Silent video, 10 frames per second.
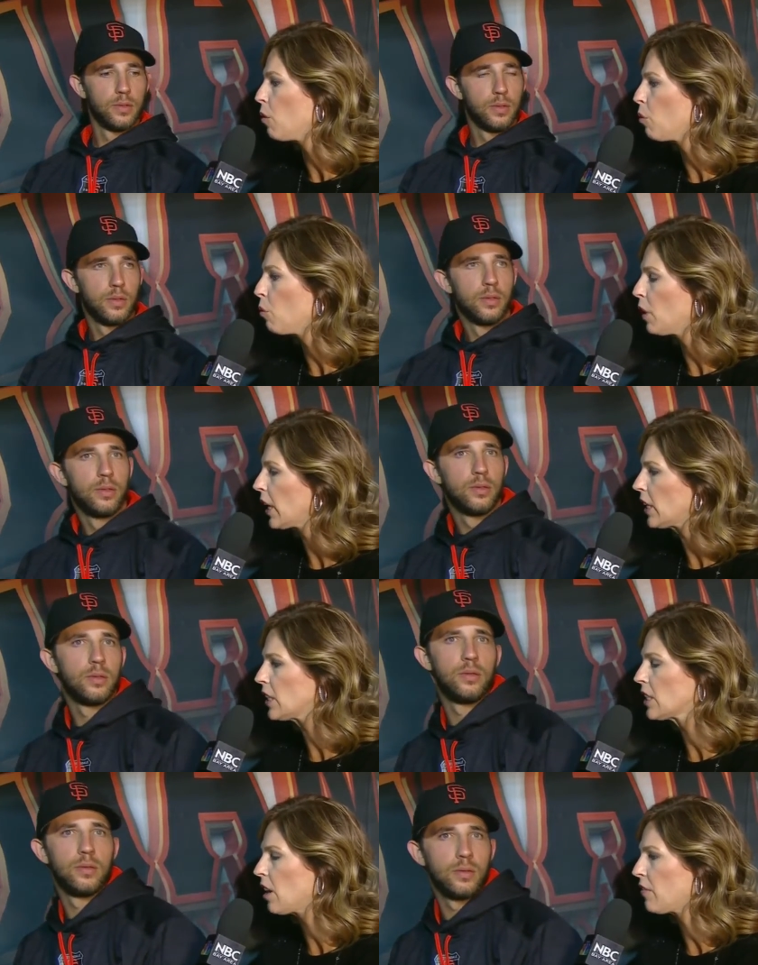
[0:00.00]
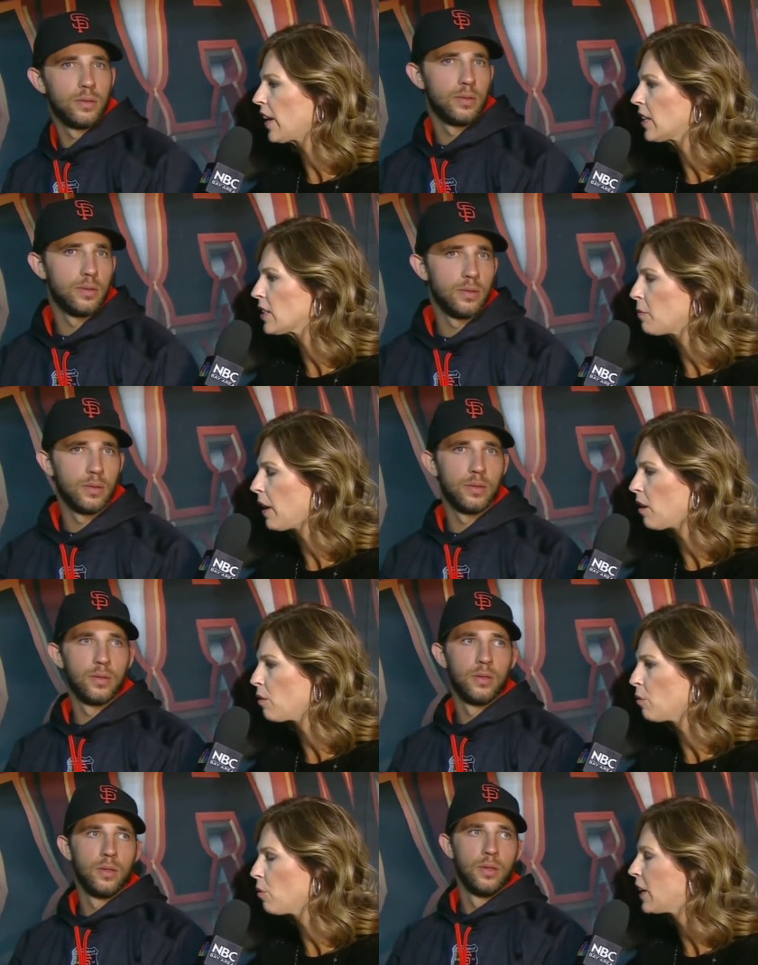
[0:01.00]
Speaker 1: what can you tell fans
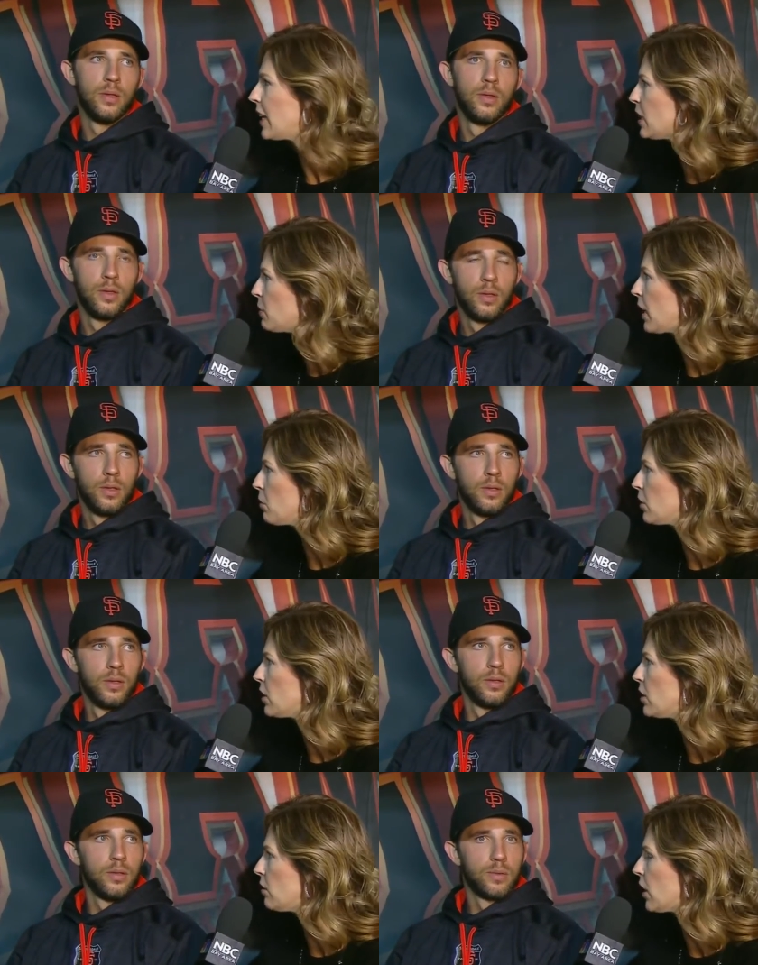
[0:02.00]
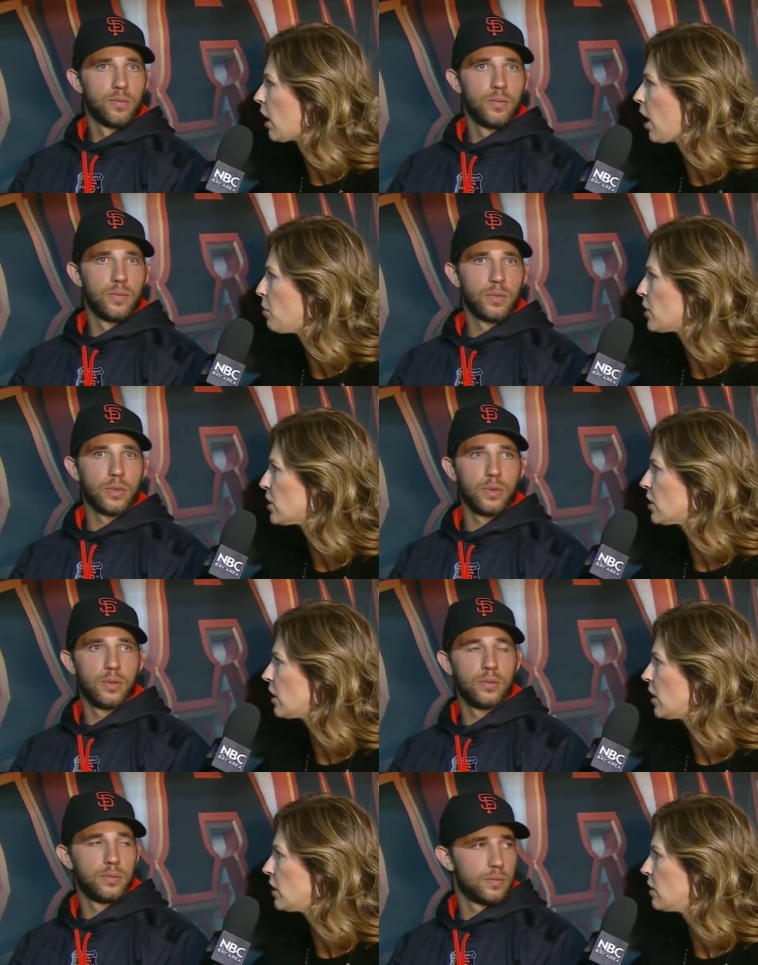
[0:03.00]
about what he's been able to do and accomplish
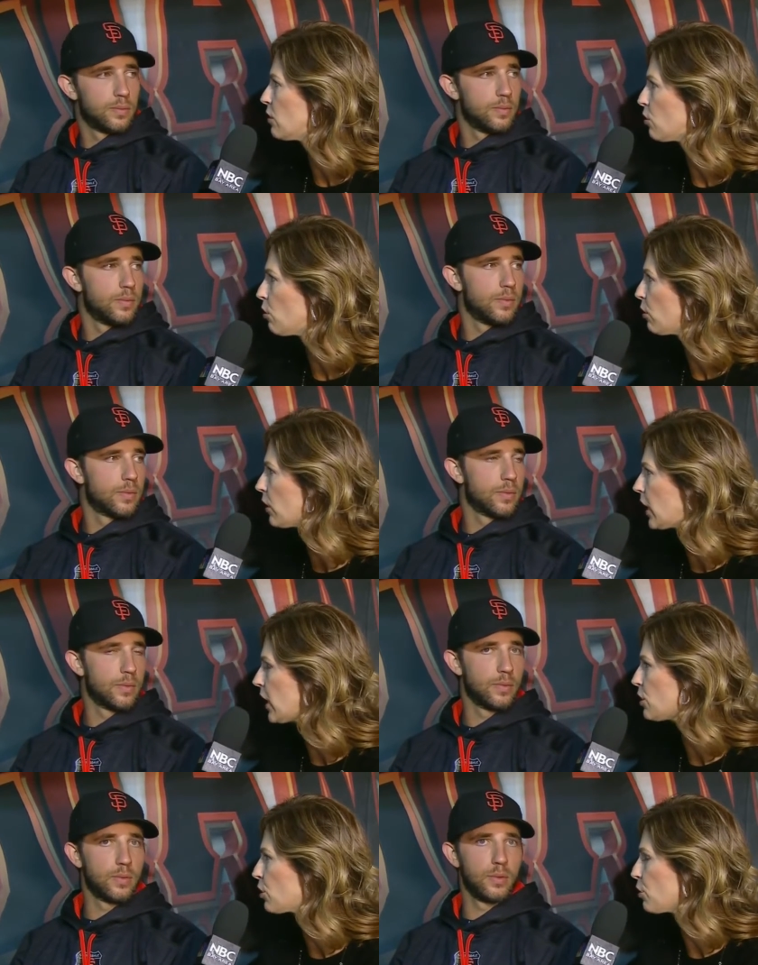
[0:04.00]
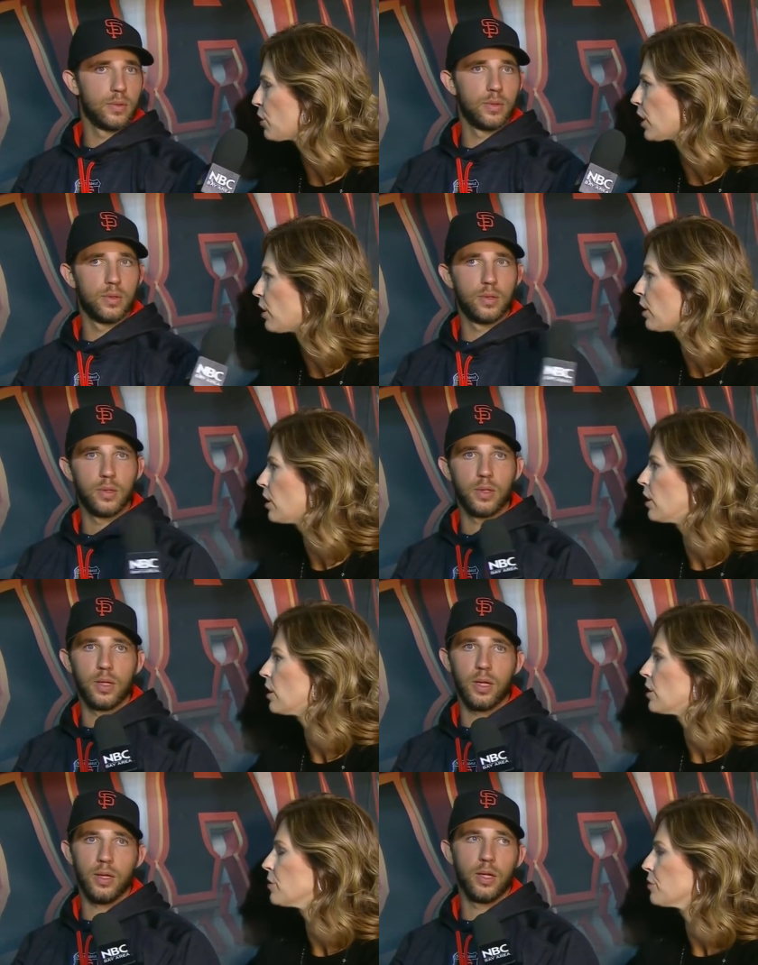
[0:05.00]
uh, so early in his career?
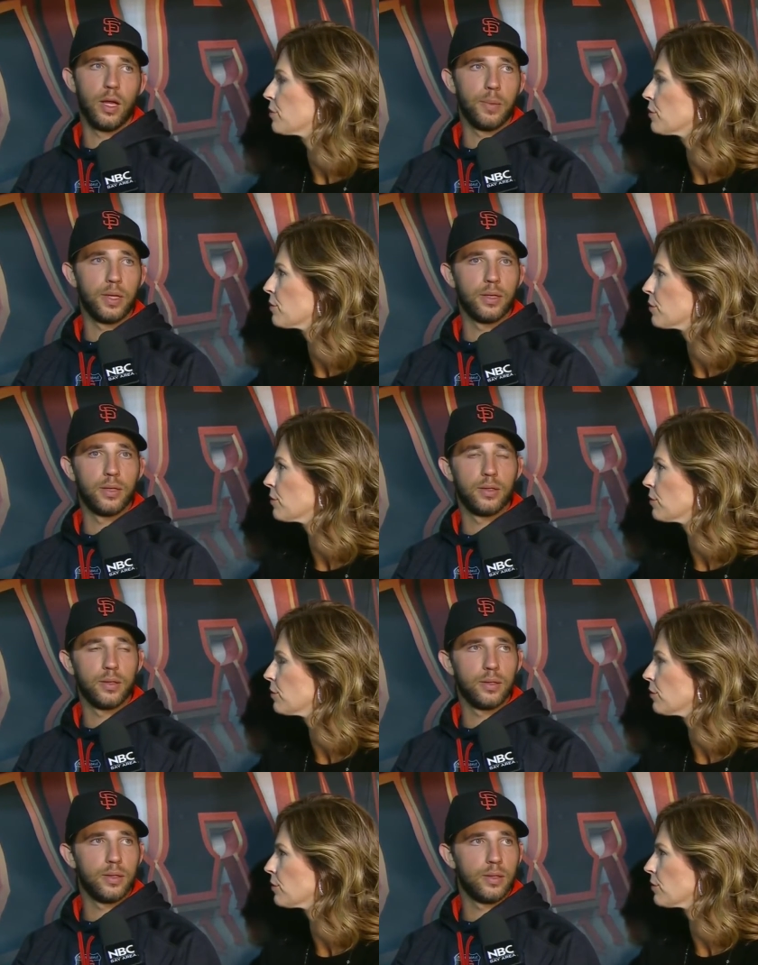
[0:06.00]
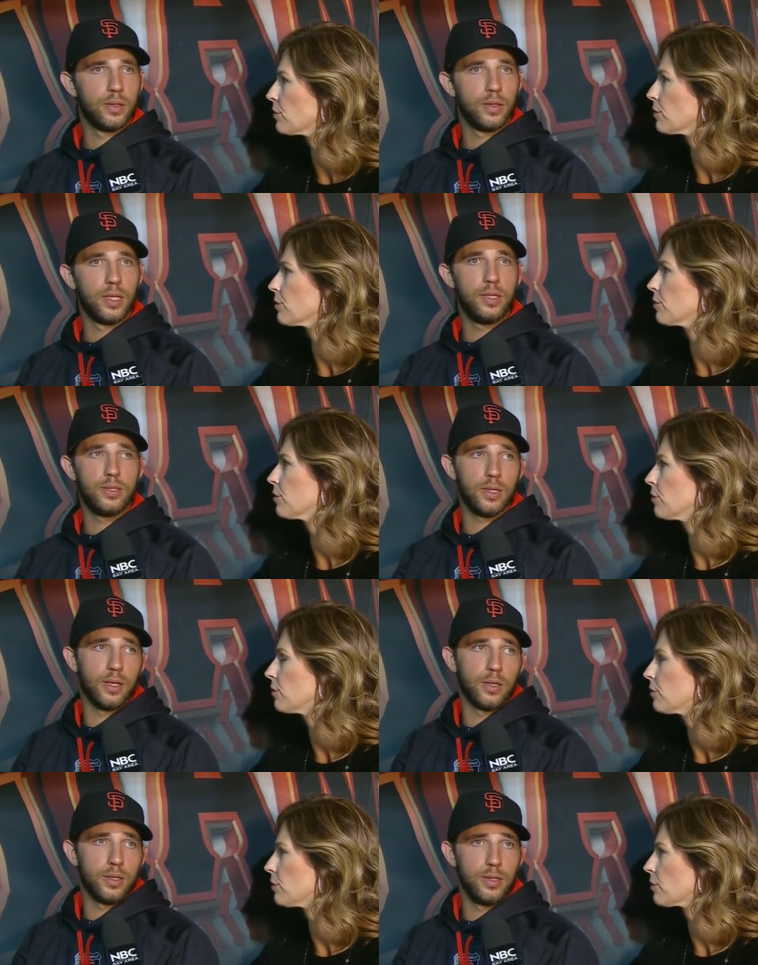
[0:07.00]
Speaker 2: I mean, he's
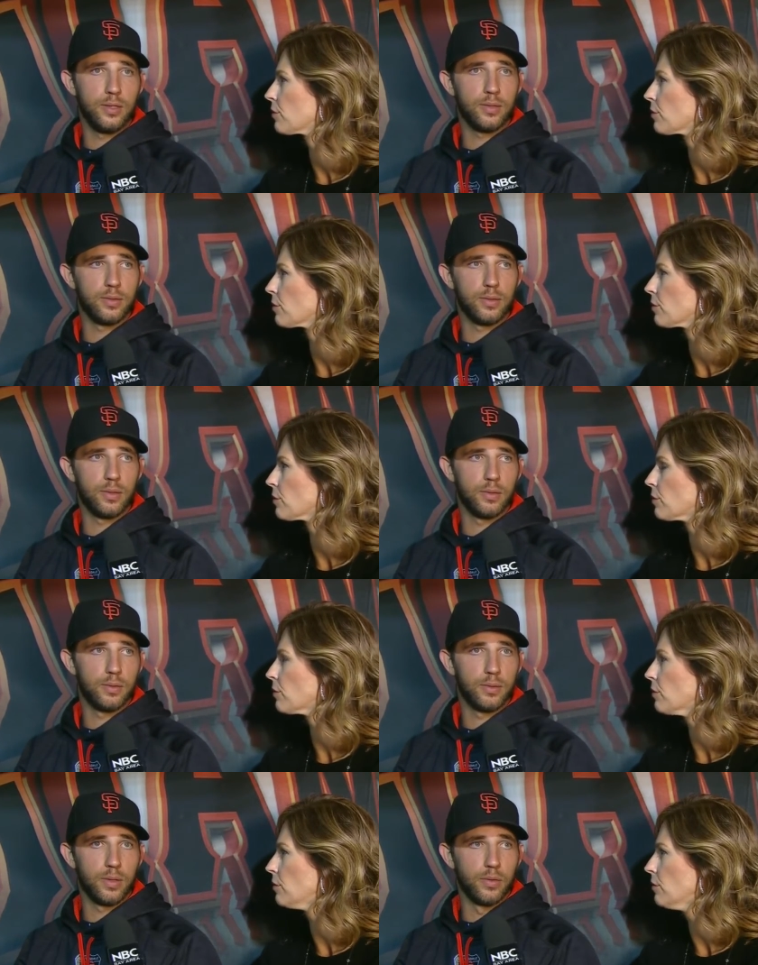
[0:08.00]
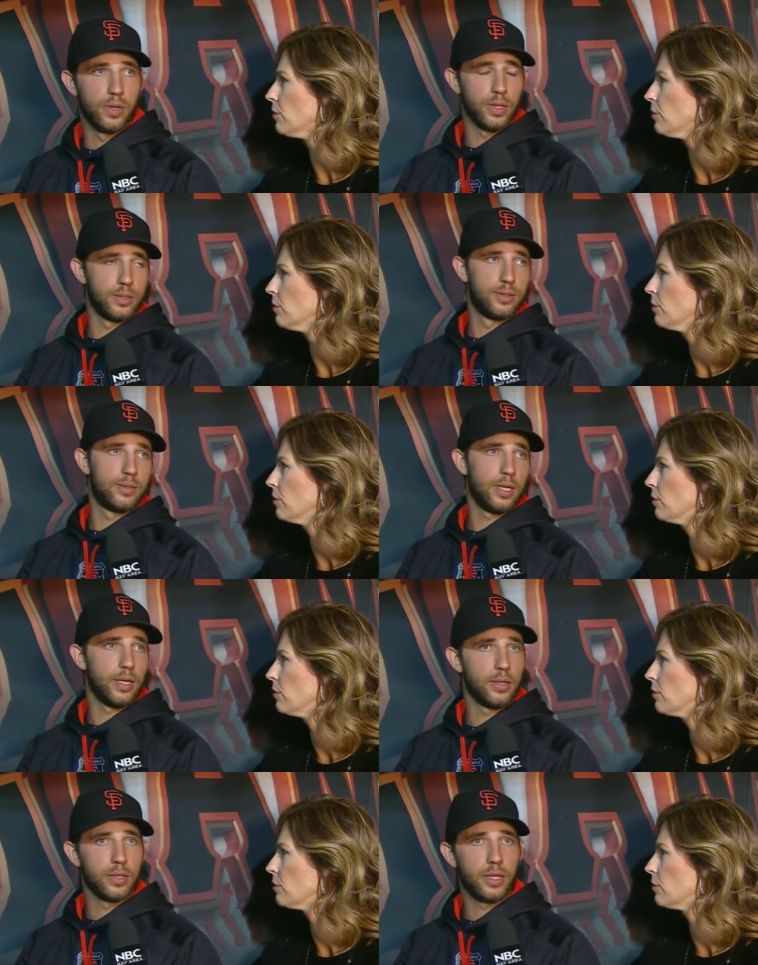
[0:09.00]
uh, he's a really
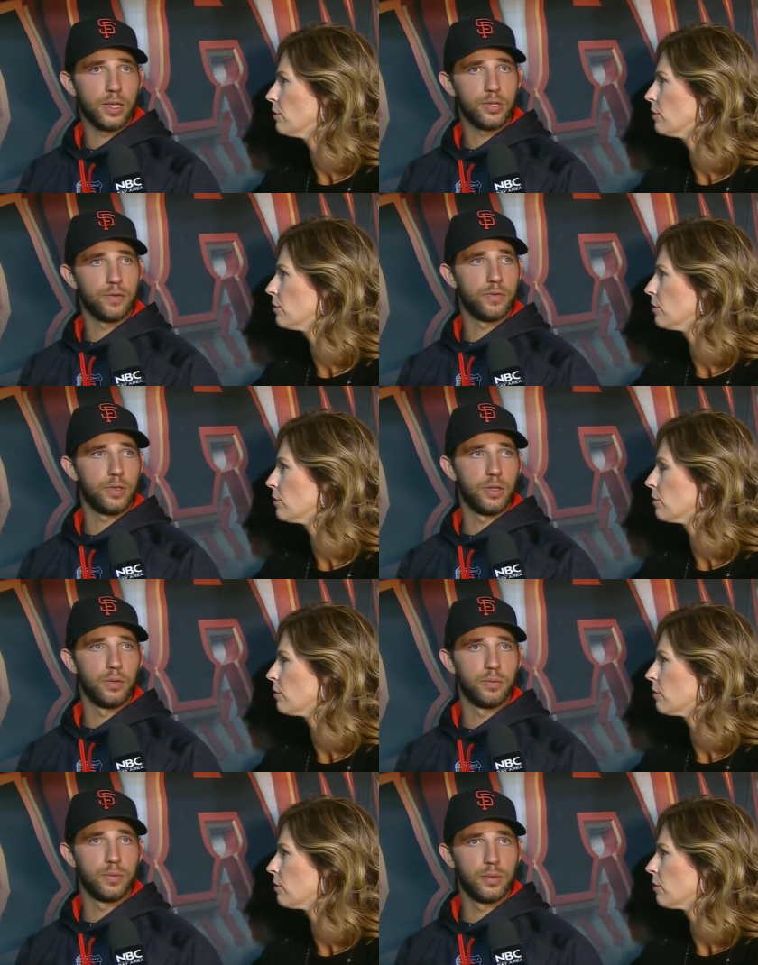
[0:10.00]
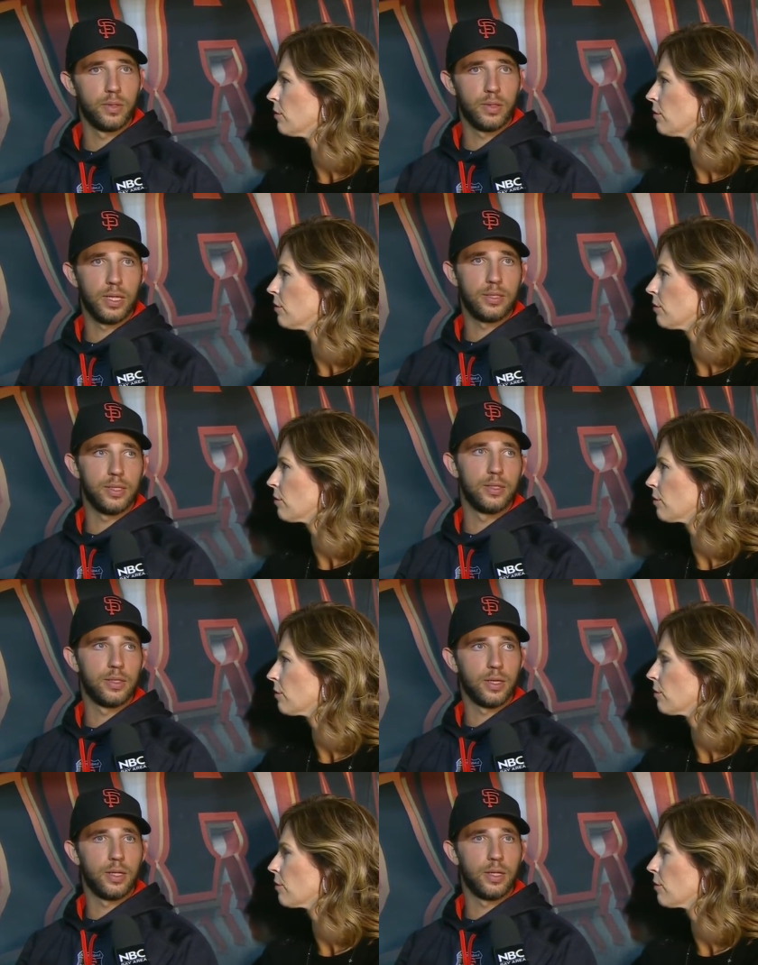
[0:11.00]
talented catcher. You know, that's his uh,